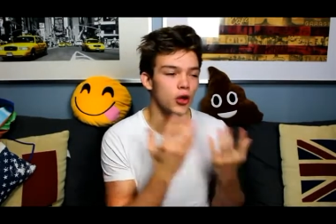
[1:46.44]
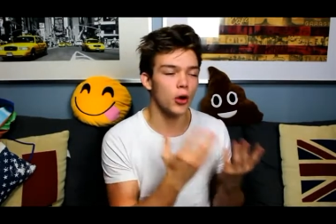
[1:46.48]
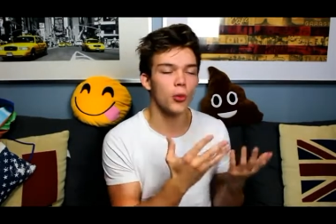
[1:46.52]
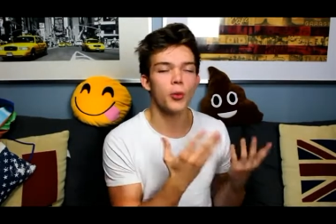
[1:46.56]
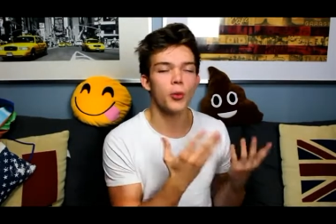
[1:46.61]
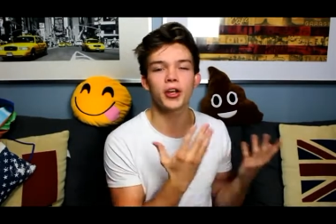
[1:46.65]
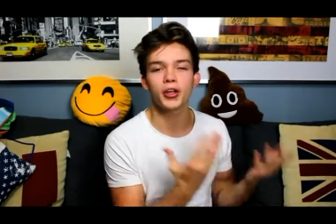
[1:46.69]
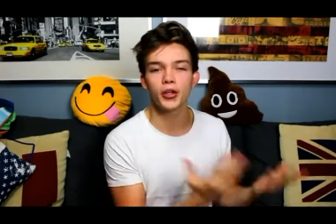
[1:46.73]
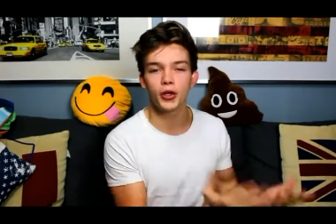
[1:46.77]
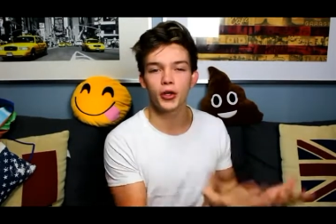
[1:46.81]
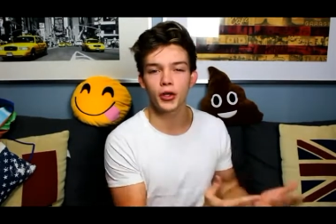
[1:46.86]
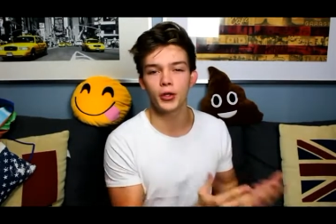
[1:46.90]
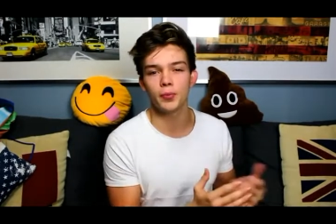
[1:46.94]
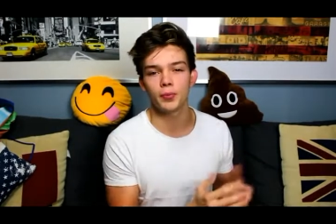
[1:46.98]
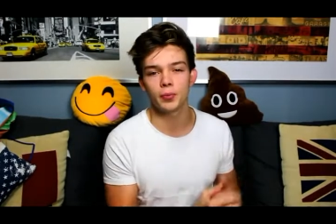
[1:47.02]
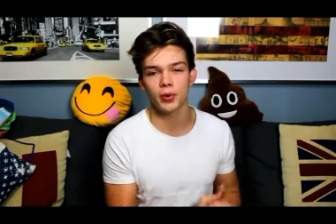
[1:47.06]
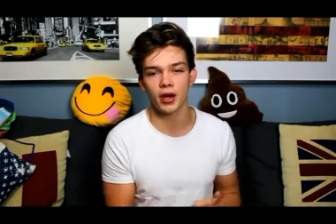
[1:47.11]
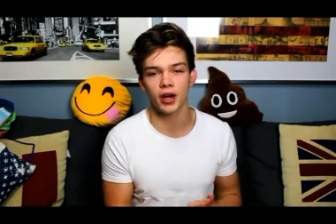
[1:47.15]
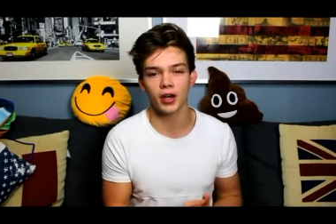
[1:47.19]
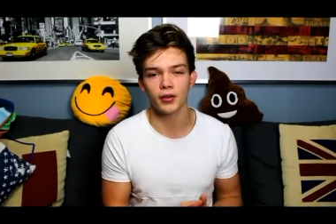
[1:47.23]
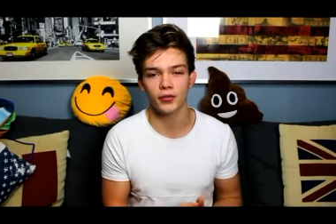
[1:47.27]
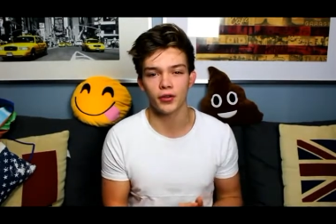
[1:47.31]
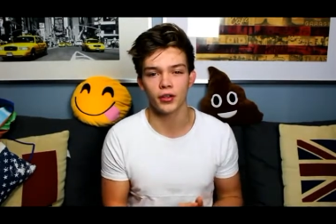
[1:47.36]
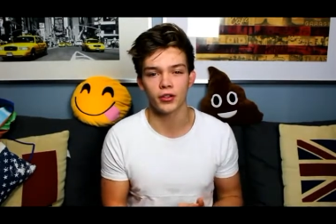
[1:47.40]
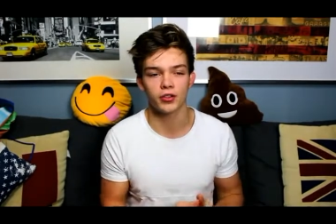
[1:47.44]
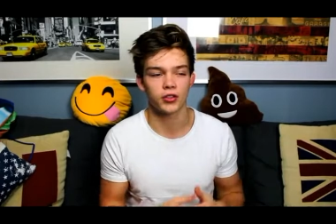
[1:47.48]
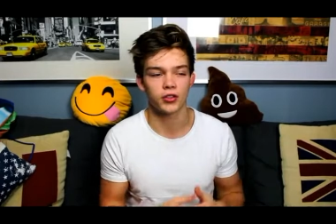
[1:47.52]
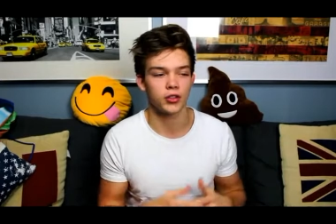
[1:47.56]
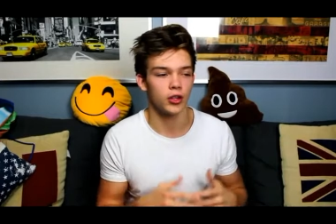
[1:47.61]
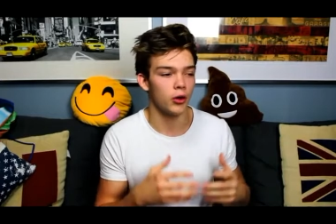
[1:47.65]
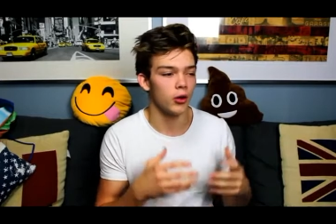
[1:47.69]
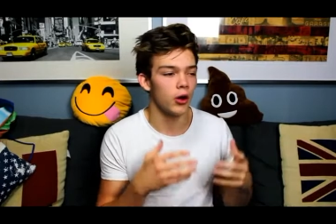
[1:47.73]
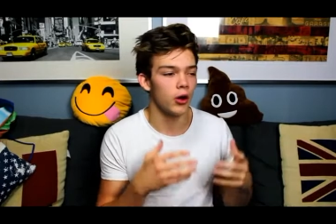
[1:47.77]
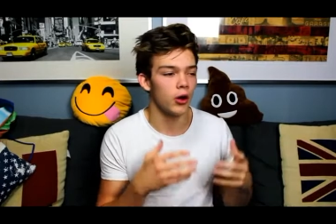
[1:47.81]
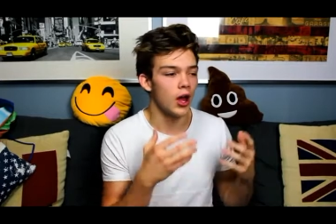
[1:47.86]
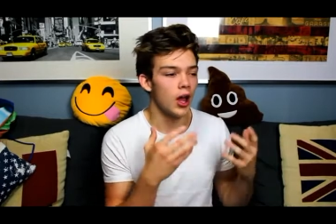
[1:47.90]
Start with a good breakfast.
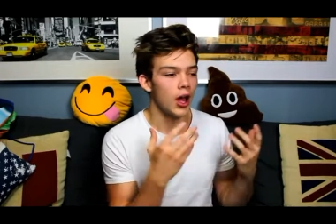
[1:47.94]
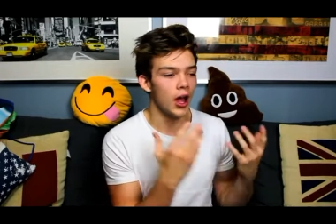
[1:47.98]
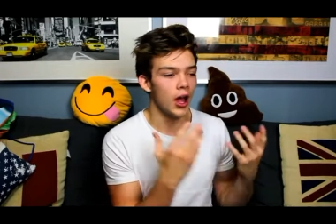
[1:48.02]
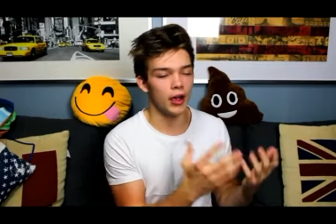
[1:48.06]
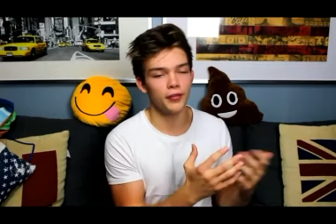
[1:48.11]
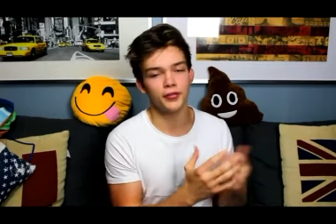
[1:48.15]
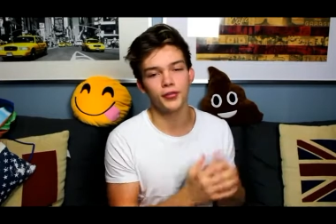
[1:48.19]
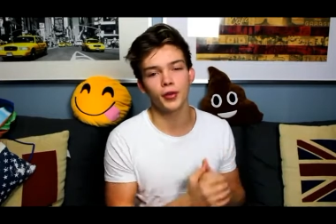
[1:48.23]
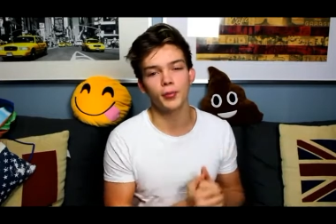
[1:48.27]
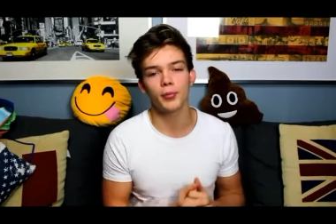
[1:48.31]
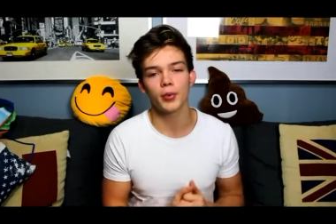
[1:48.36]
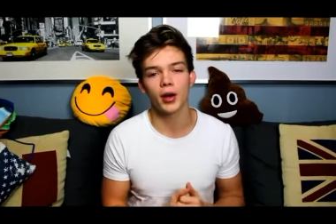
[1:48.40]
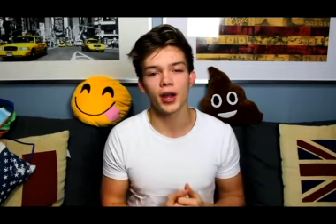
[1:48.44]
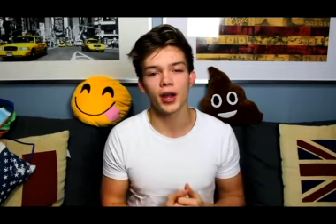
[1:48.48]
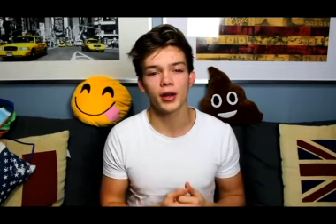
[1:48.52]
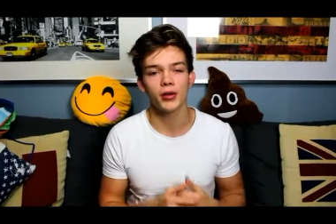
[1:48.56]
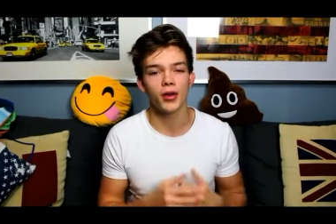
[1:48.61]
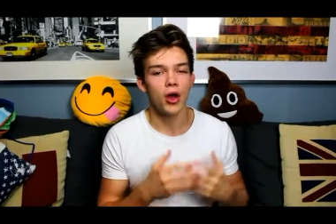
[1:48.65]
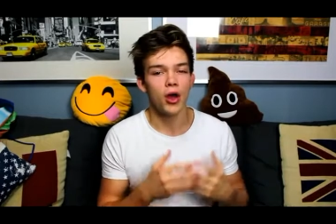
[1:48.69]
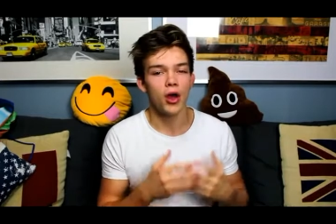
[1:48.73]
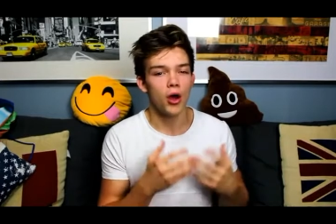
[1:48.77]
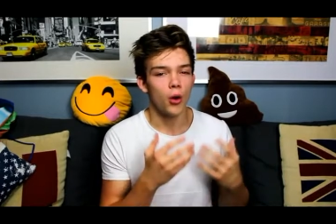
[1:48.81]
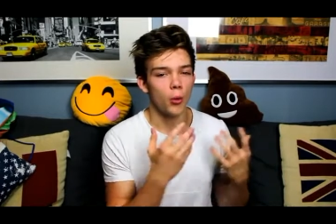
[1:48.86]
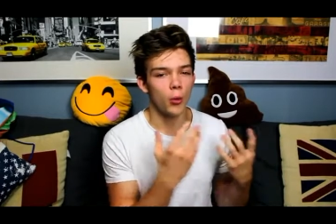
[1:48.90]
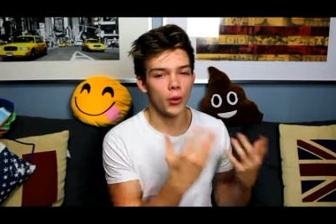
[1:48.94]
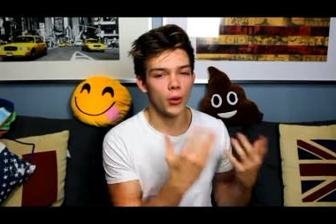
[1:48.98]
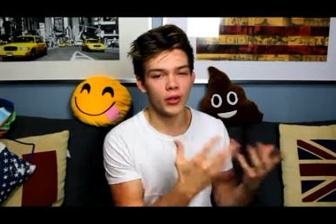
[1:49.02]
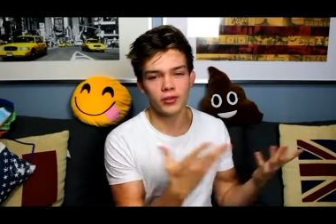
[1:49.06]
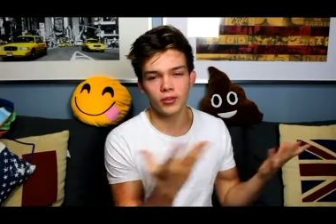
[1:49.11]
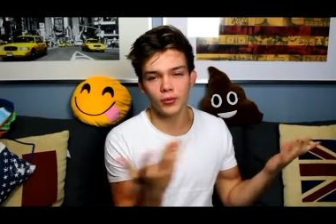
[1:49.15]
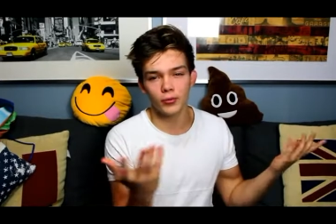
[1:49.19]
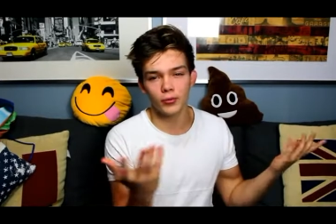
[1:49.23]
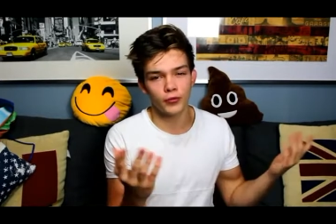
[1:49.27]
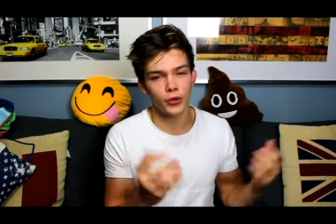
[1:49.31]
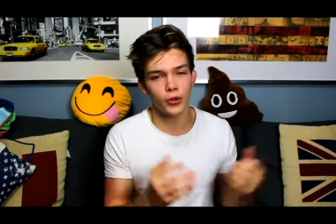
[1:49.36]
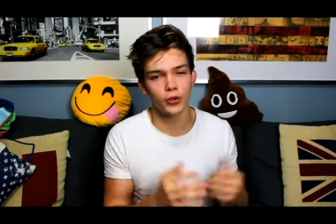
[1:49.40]
So have some bread
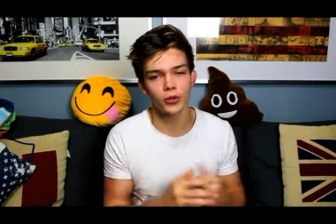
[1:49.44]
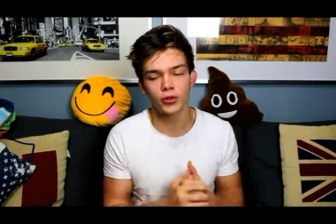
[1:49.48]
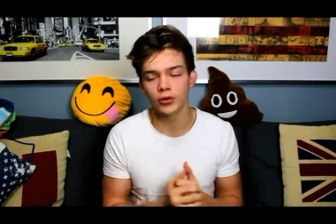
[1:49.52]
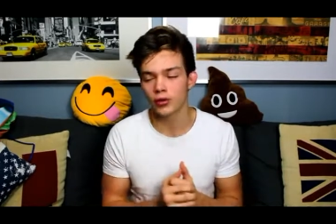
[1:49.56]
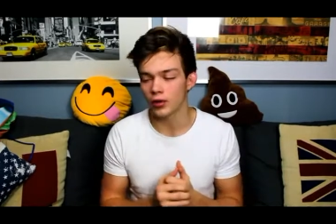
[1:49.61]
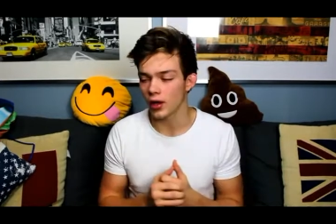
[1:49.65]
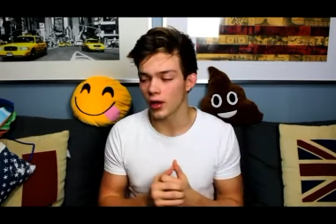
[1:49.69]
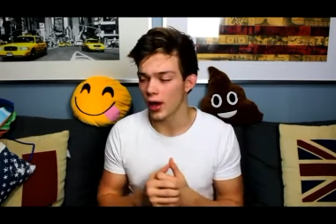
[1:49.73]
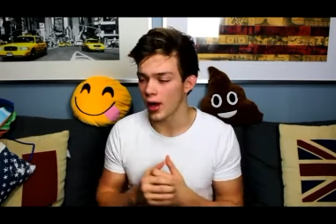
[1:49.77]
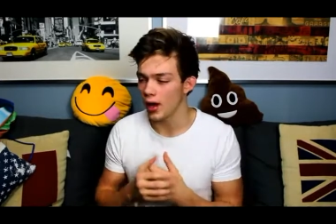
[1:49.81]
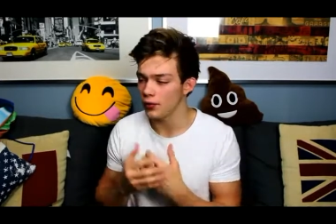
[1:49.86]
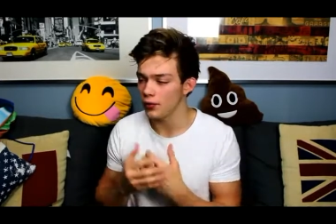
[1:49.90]
with some fruits,